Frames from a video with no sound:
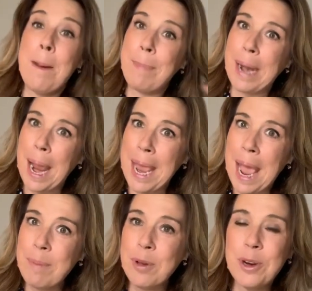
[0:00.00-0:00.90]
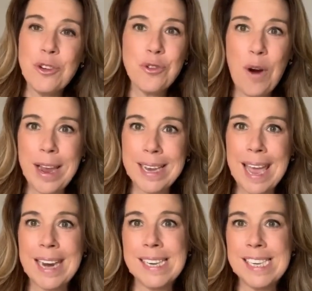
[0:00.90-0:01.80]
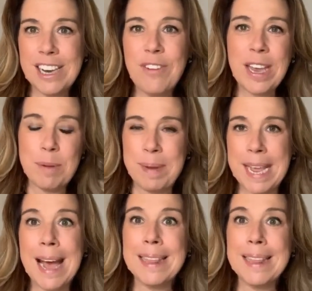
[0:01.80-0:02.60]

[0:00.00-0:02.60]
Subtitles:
but I am going to try again and see if I can be